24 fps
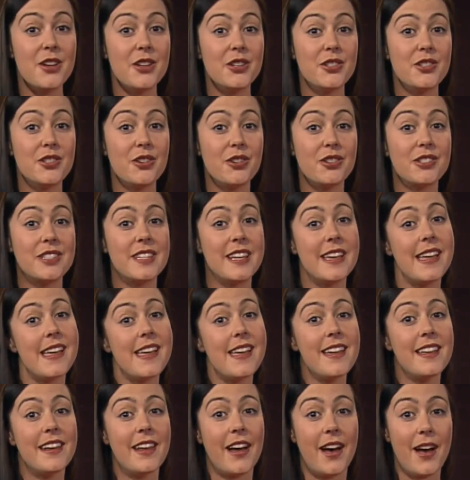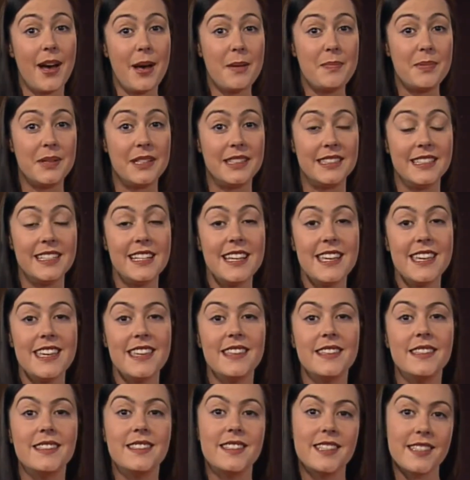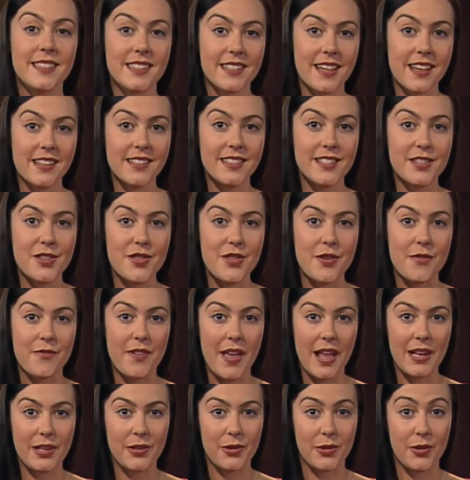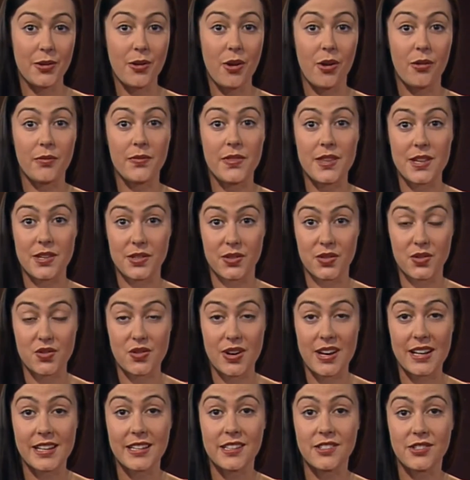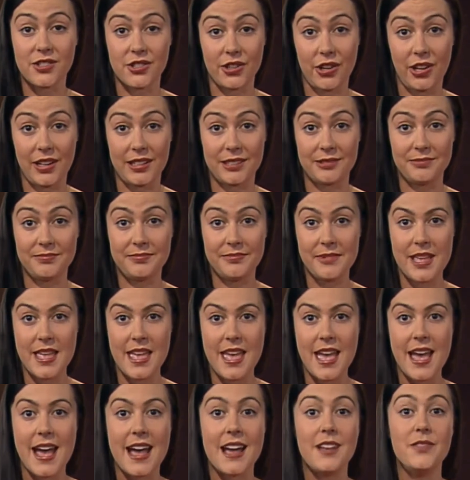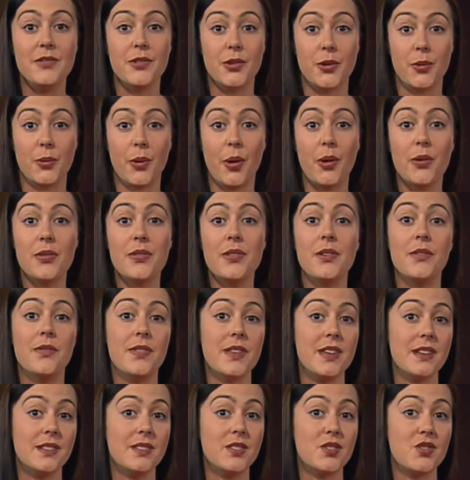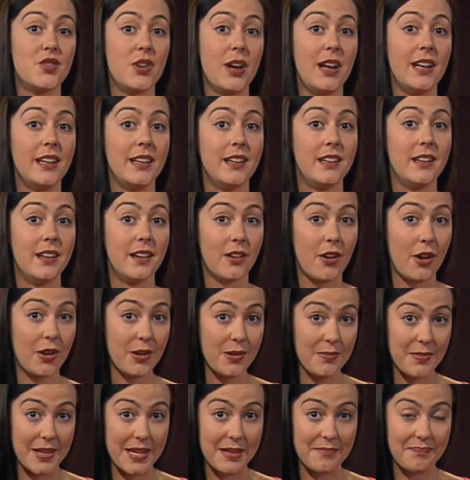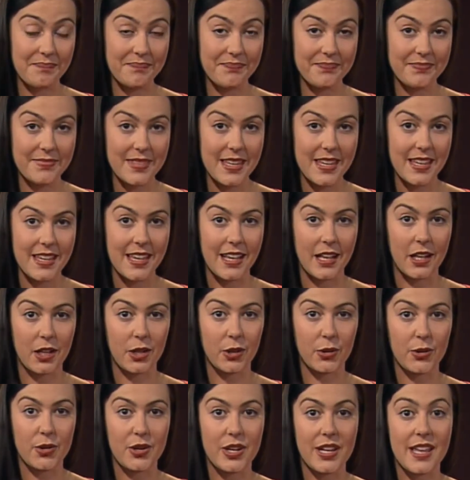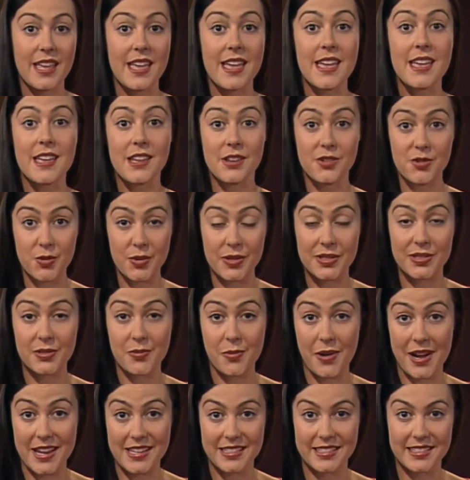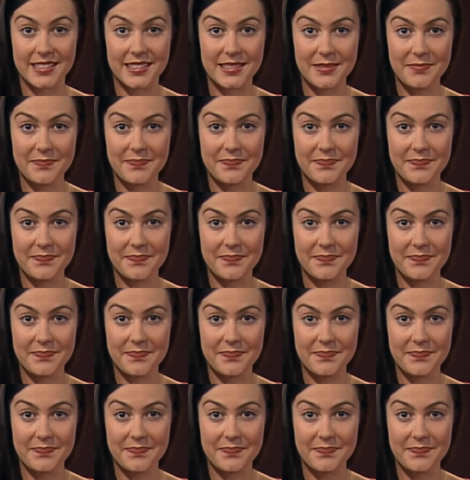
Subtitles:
Dr. Ian Harper is discussing the value of the Australian dollar and the growth of the Australian economy, including interest rates.